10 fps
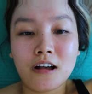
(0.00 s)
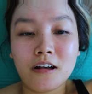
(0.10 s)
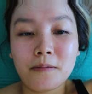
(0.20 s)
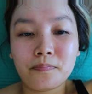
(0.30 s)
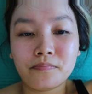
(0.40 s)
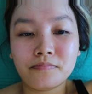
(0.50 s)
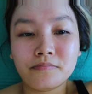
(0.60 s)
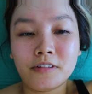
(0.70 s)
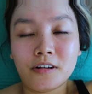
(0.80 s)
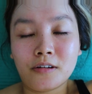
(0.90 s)

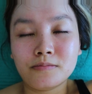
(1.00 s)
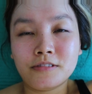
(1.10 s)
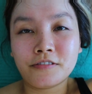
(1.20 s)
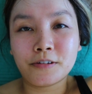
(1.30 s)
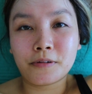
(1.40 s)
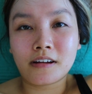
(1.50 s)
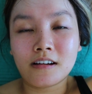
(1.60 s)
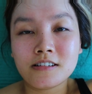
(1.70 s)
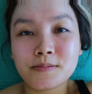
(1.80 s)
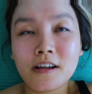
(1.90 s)
you know, different
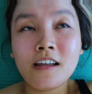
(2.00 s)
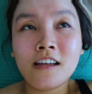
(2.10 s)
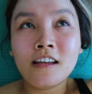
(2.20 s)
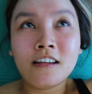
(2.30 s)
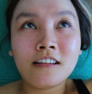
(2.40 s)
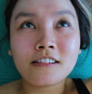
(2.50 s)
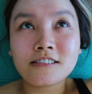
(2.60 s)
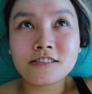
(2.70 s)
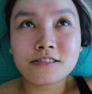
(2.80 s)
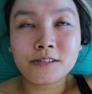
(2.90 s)
workouts, but
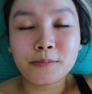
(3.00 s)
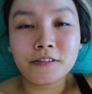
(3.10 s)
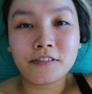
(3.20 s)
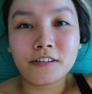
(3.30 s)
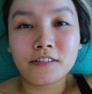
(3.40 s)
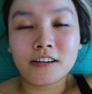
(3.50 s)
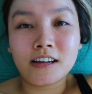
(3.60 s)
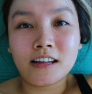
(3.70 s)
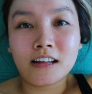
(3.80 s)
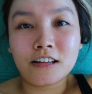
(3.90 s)
this is just one of my favorite
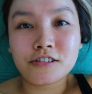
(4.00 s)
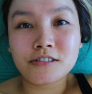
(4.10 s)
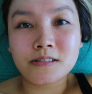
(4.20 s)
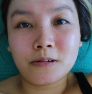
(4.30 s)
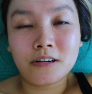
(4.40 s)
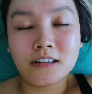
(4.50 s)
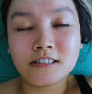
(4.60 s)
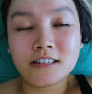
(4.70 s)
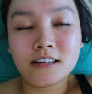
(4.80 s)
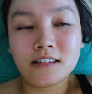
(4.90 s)
and it's so hot
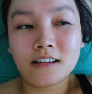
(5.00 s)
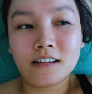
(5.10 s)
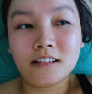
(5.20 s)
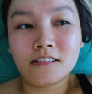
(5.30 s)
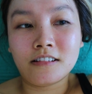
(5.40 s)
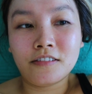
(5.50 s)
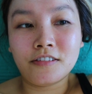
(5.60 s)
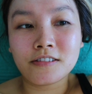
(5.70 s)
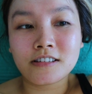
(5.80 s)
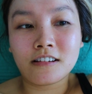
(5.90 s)
today that it literally
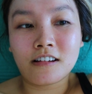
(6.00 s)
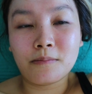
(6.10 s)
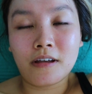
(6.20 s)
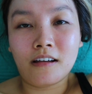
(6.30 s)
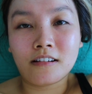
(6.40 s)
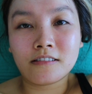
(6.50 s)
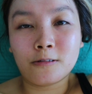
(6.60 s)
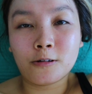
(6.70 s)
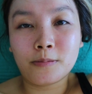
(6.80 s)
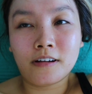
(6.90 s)
feels like I'm at
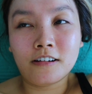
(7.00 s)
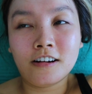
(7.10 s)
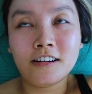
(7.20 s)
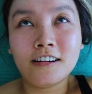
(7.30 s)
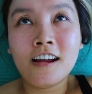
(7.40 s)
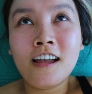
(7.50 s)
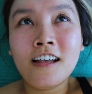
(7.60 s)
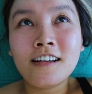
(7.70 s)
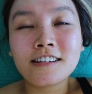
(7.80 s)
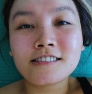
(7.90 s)
core power
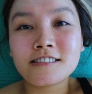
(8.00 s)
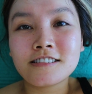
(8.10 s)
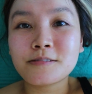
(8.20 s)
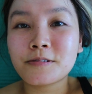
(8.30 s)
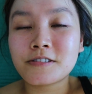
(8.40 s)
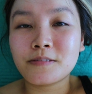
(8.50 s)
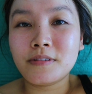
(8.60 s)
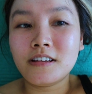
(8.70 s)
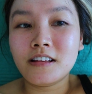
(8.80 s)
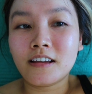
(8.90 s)
because this is supposed to
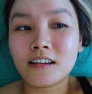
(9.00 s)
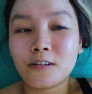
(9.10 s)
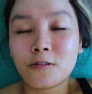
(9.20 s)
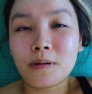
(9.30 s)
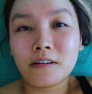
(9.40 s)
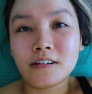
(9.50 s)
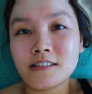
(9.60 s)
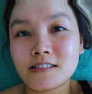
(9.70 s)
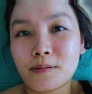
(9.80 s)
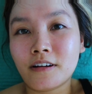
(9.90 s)
be like core power
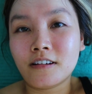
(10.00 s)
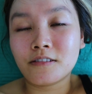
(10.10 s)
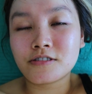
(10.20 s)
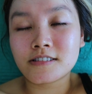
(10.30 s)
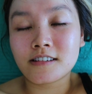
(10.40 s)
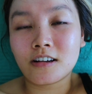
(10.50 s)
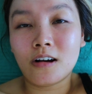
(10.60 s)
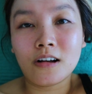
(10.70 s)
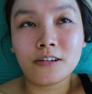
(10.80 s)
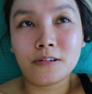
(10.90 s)
inspired, which is like
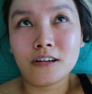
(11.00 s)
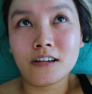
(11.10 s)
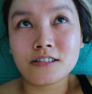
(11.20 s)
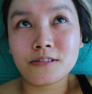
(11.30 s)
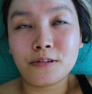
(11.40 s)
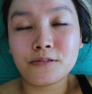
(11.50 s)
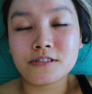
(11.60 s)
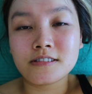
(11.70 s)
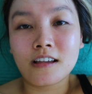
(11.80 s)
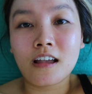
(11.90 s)
hot yoga. So you
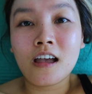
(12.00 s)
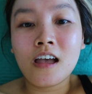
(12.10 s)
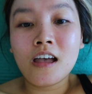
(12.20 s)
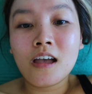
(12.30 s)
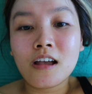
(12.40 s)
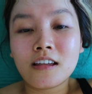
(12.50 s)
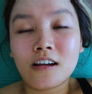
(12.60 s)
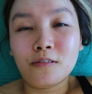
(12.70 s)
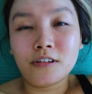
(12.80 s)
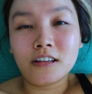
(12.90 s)
just like
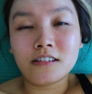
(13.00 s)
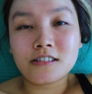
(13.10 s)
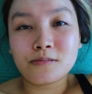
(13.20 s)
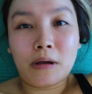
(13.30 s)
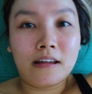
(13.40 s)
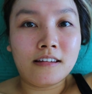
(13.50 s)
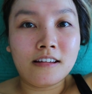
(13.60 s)
get a really good sweat